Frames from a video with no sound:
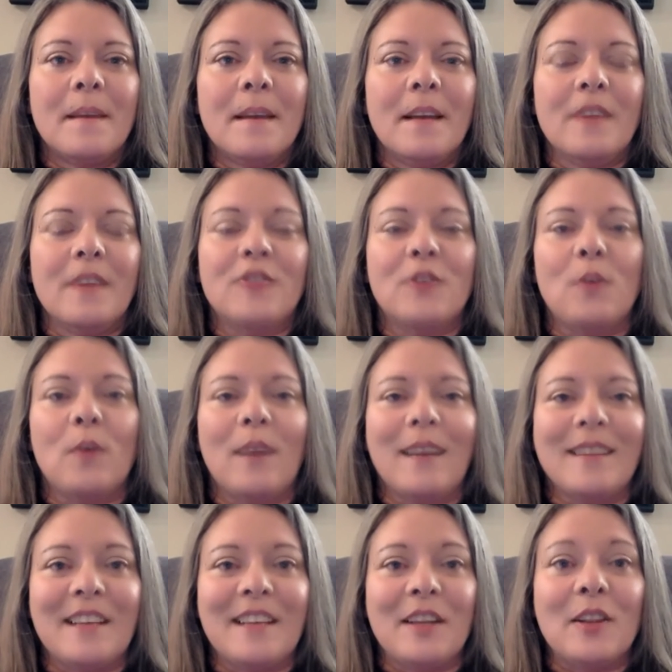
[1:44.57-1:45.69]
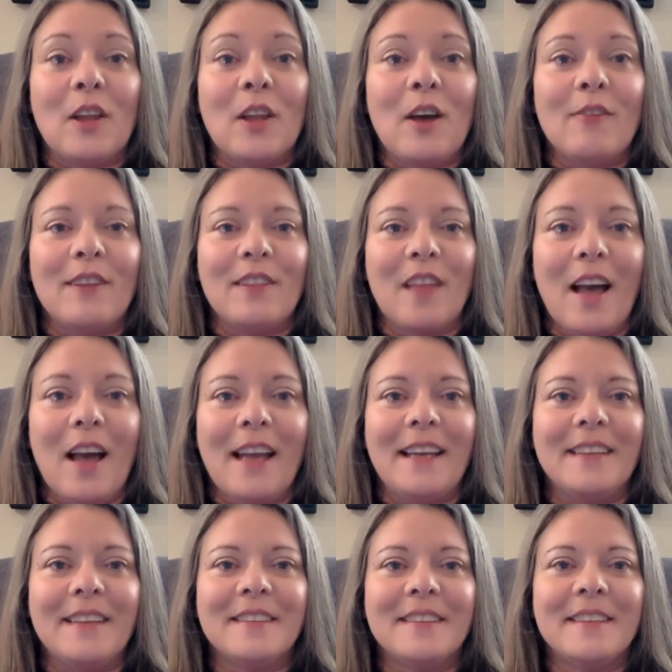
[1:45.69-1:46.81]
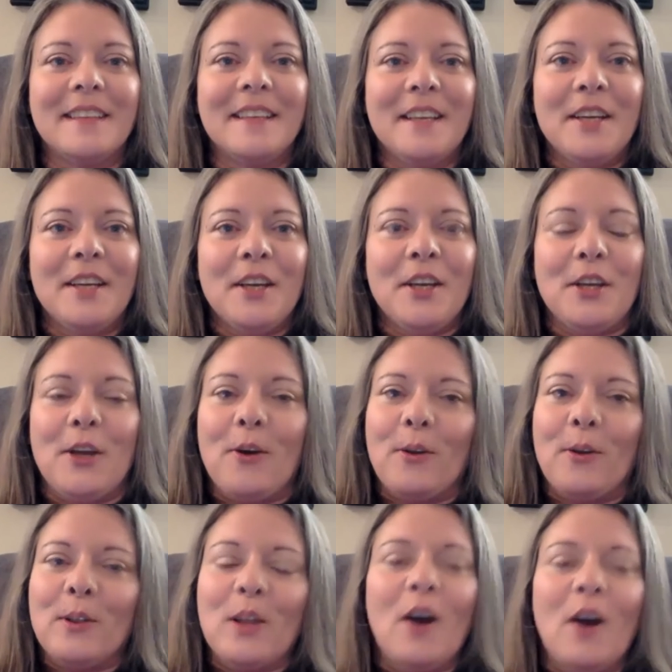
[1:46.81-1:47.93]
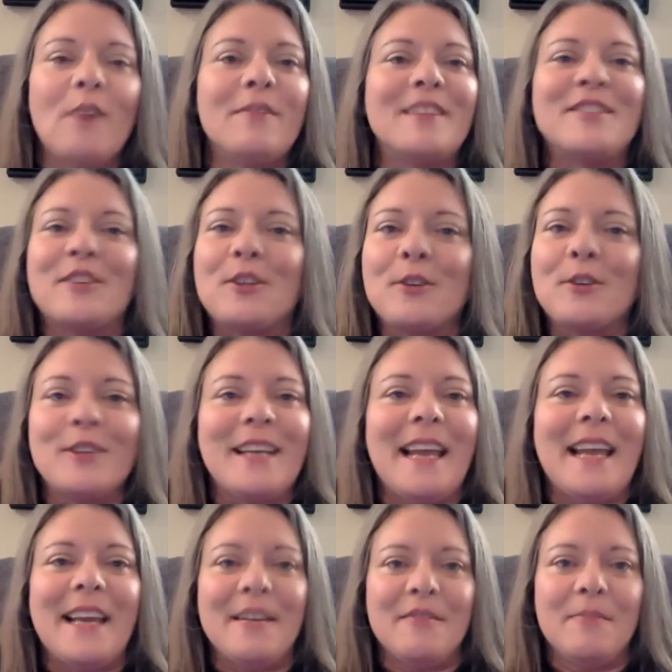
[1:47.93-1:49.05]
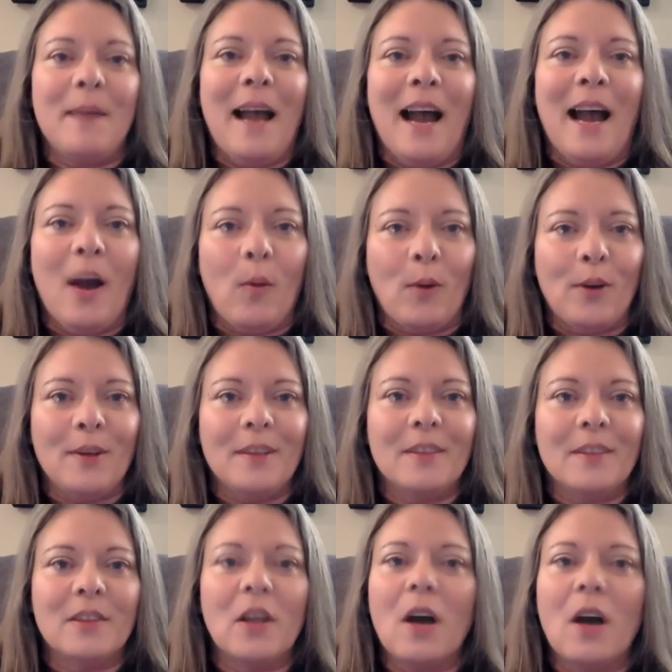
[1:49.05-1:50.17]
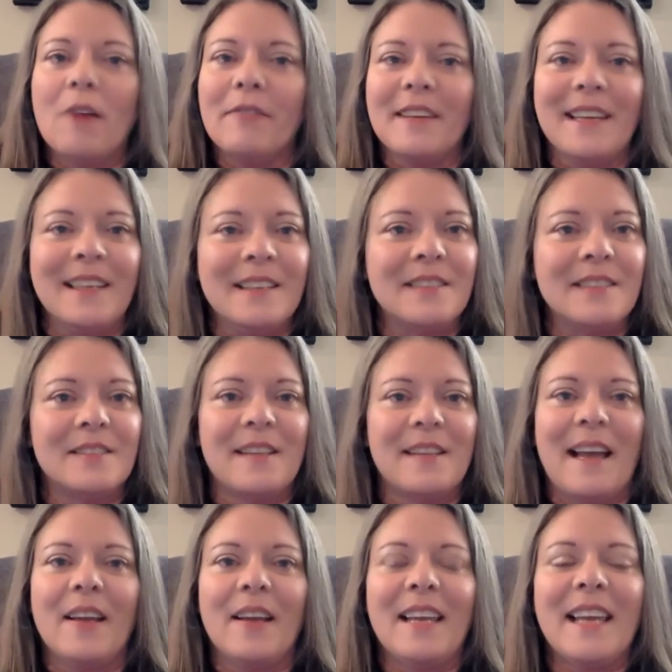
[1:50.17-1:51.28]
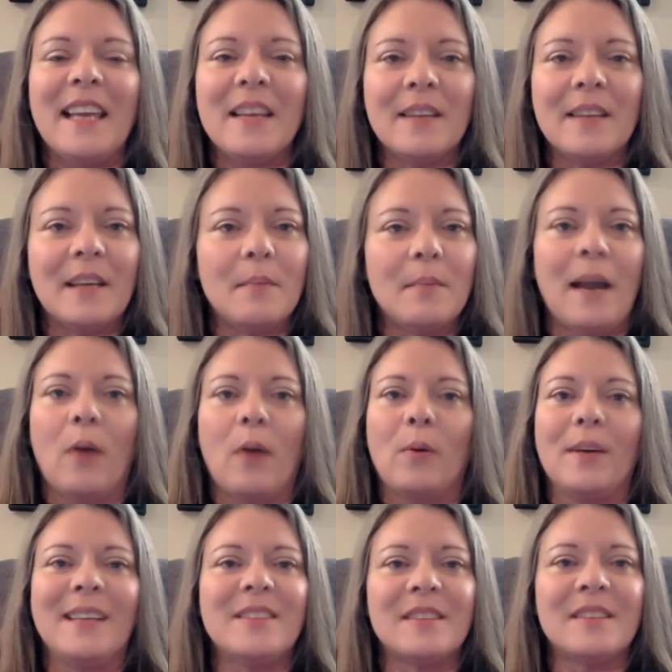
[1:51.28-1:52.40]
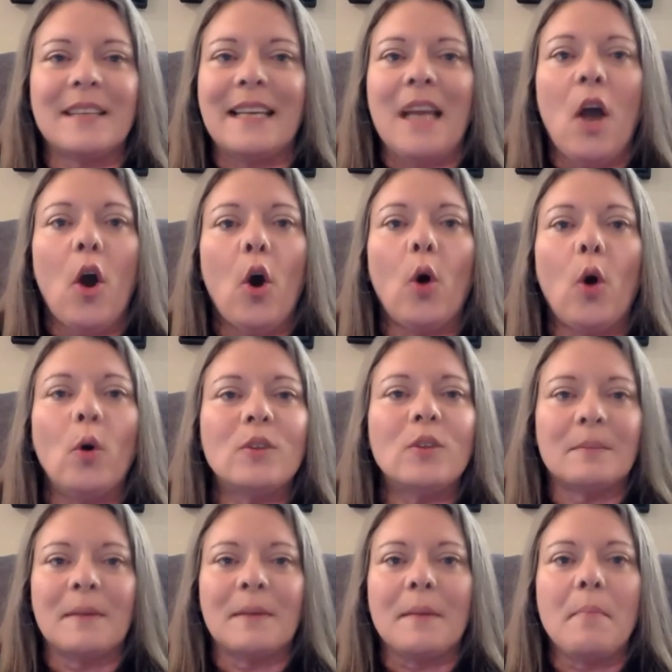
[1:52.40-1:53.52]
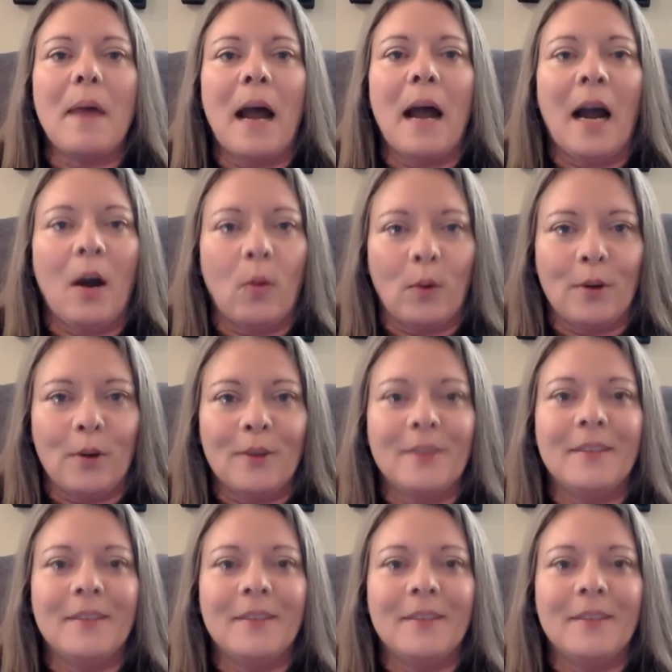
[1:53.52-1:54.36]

And so when I say love and light, you know, love is the creative power, love is that healing power, it's the ultimate power